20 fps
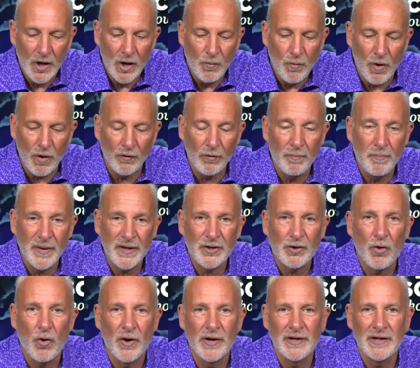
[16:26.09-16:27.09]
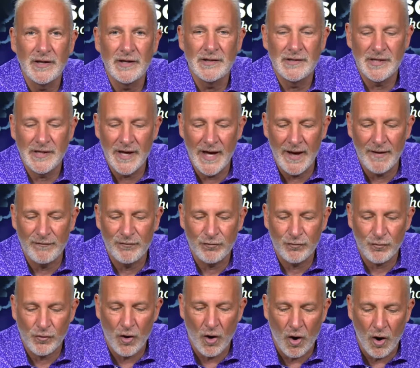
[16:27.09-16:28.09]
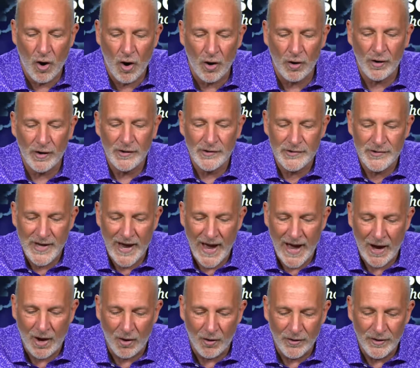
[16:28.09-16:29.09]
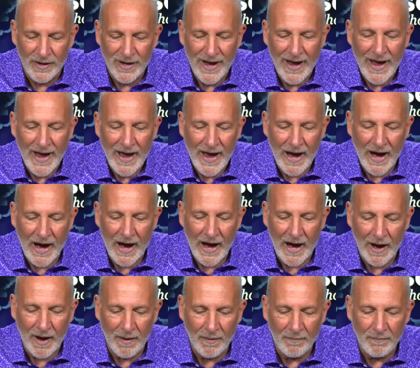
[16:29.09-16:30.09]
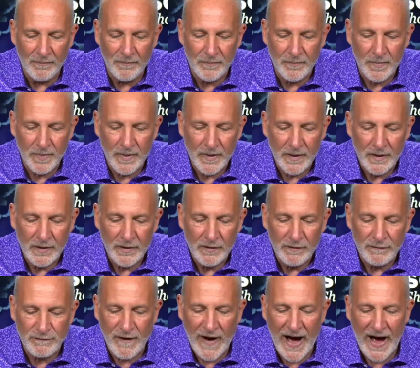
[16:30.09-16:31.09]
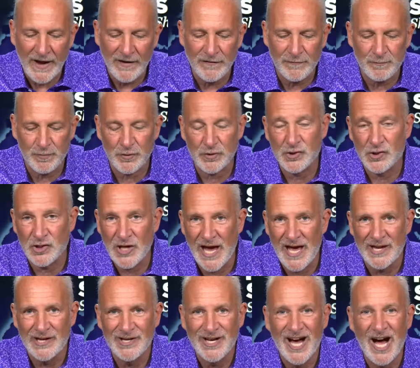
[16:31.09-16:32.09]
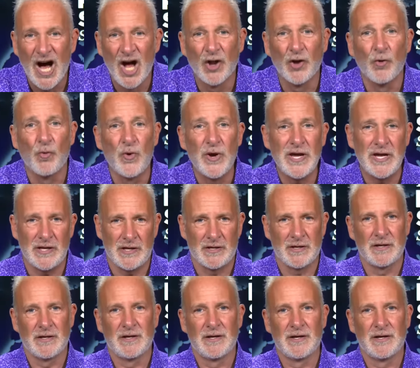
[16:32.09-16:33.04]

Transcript: Well, the Bitcoin ETFs were all down um, 5% on the week.